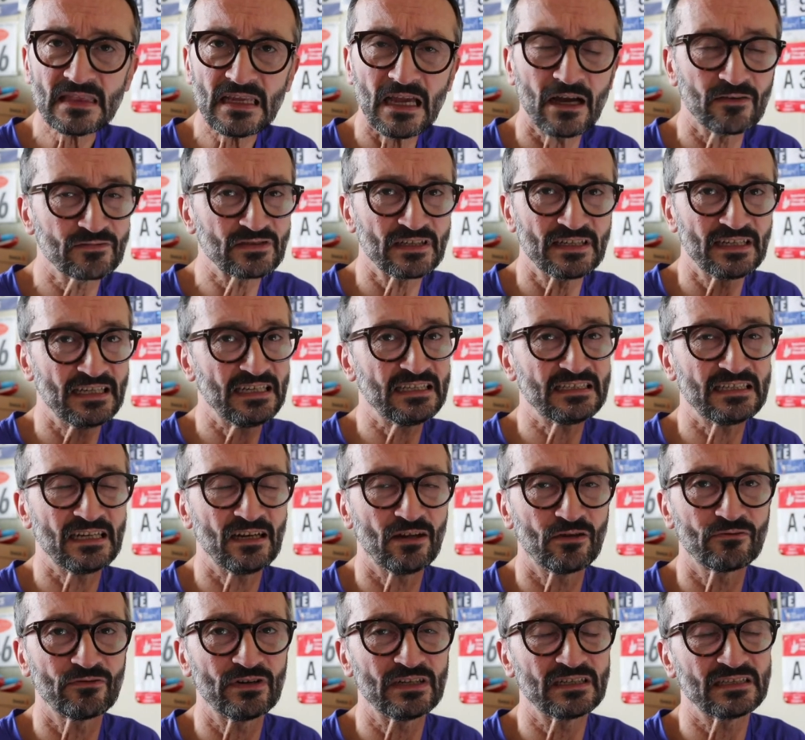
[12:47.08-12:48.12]
I've done easy
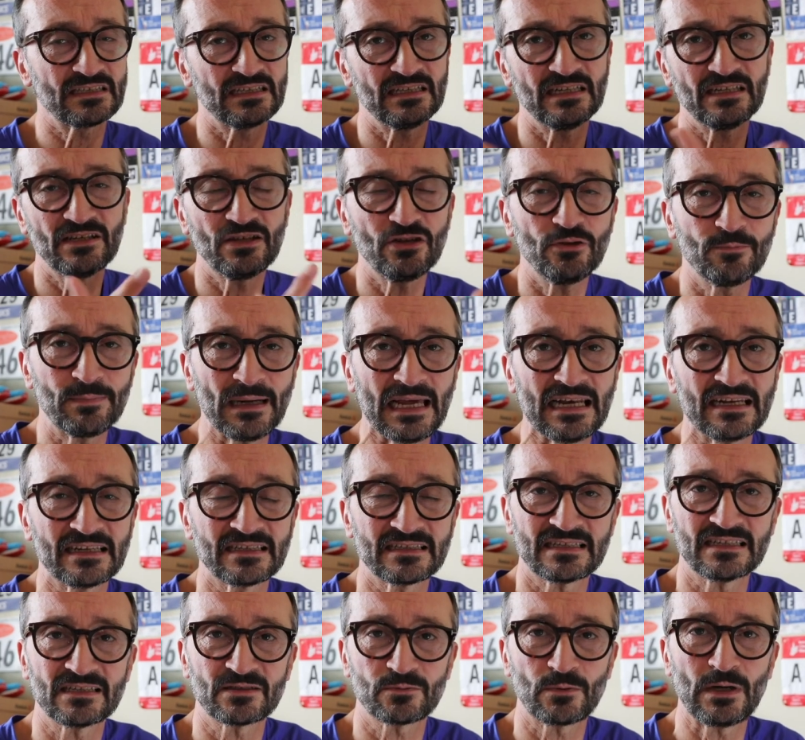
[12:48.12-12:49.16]
long runs in the New
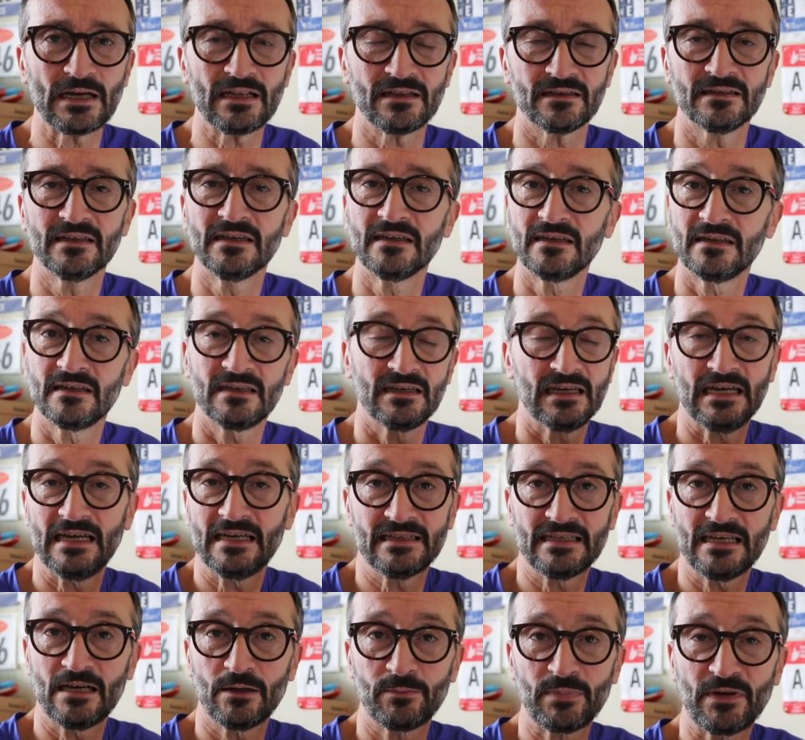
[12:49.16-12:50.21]
Balance as well,
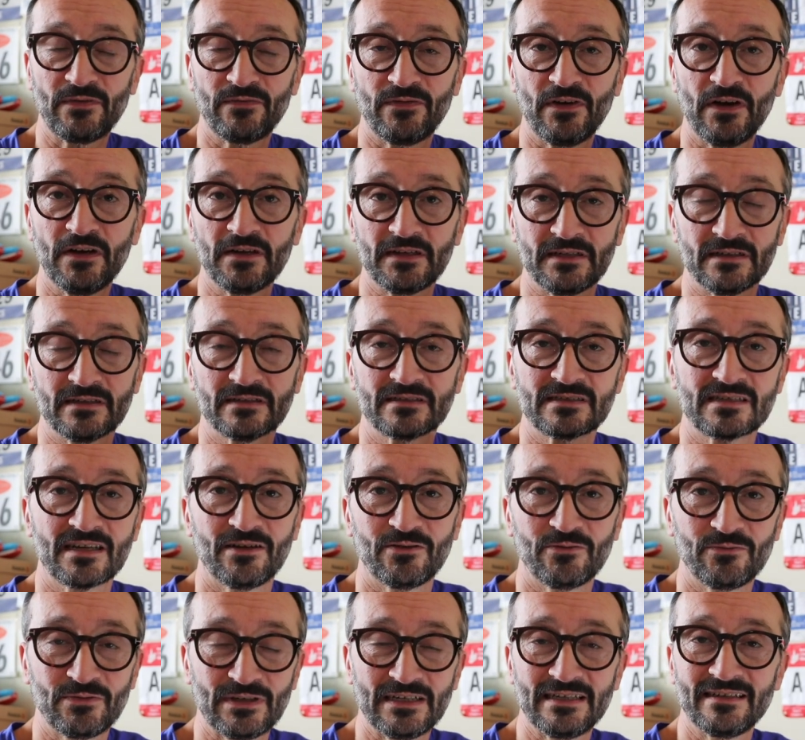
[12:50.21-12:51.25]
and they'll be fine.
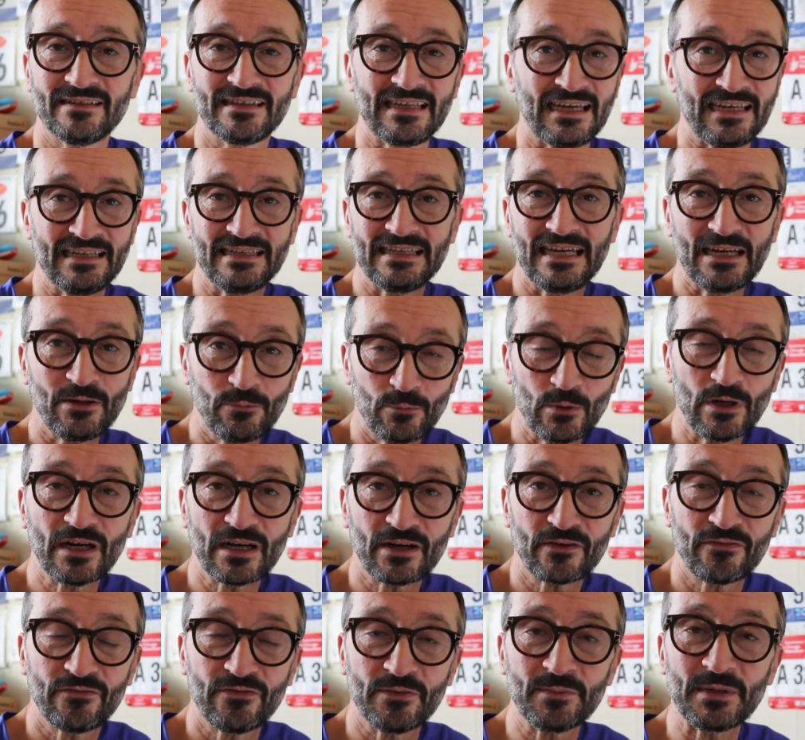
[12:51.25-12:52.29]
So they
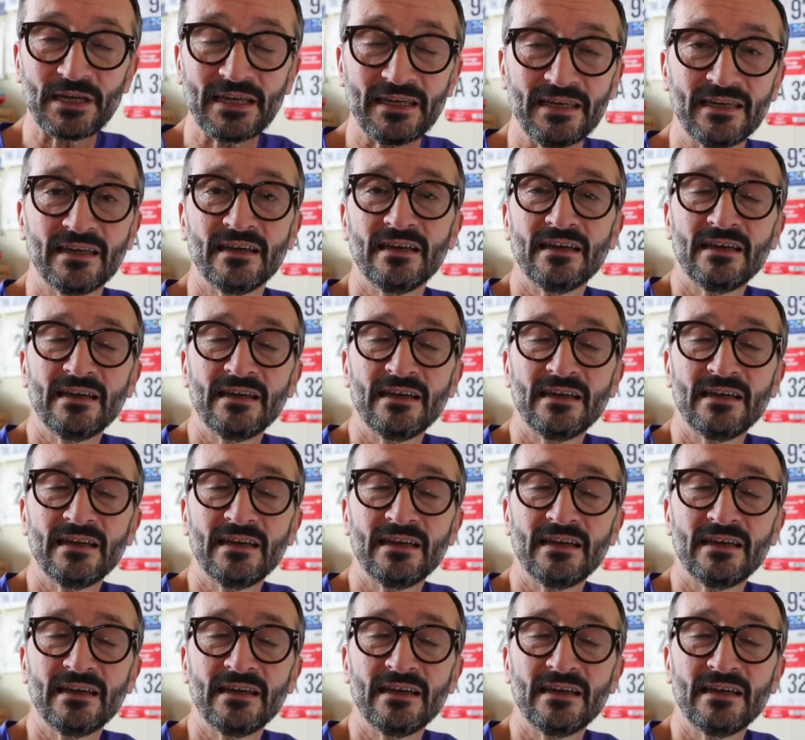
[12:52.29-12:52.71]
work for me.